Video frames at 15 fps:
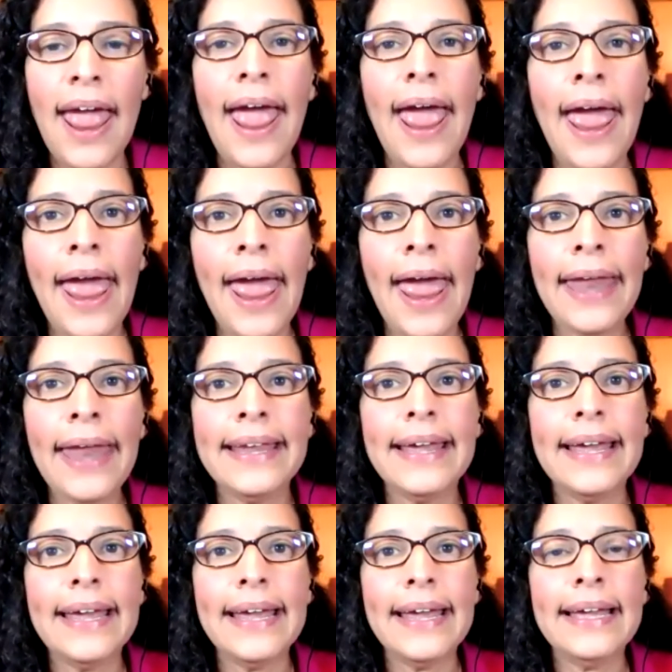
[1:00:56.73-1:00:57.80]
And
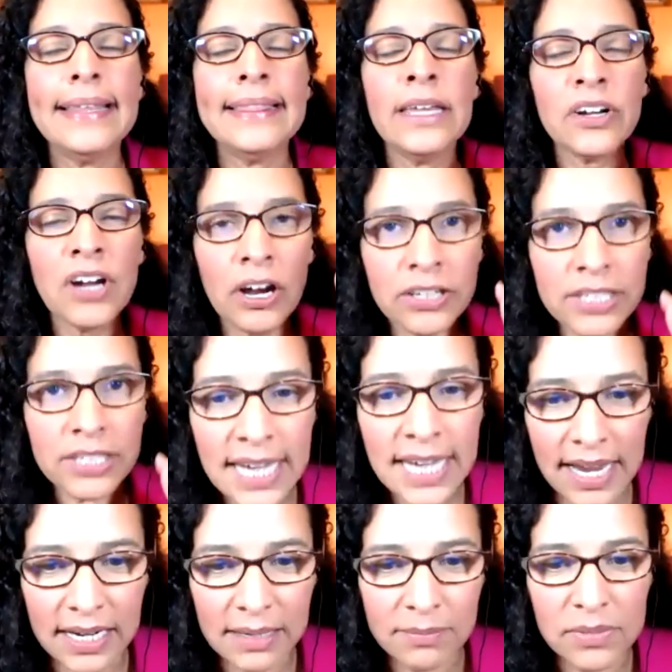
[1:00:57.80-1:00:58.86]
there are
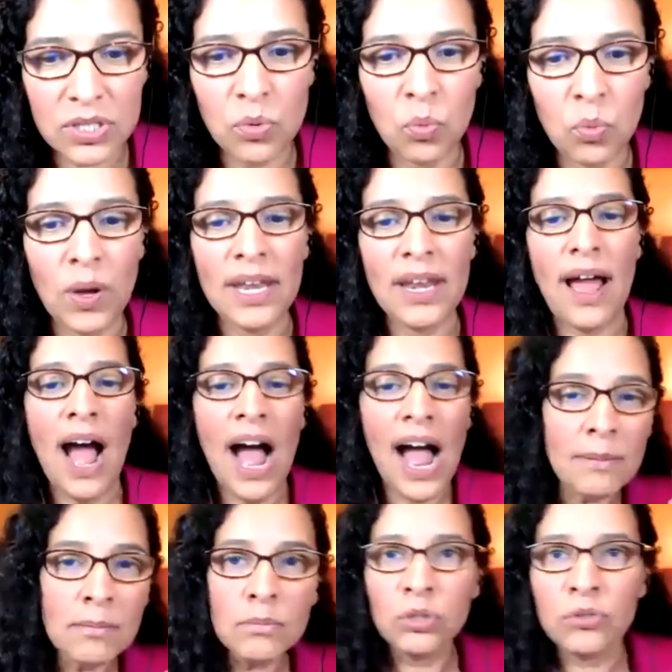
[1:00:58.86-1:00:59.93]
times when I
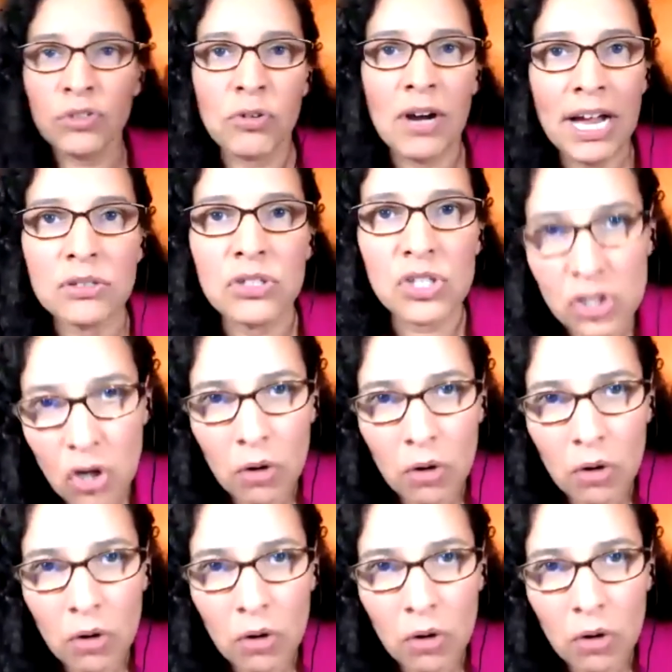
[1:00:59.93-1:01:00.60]
move around so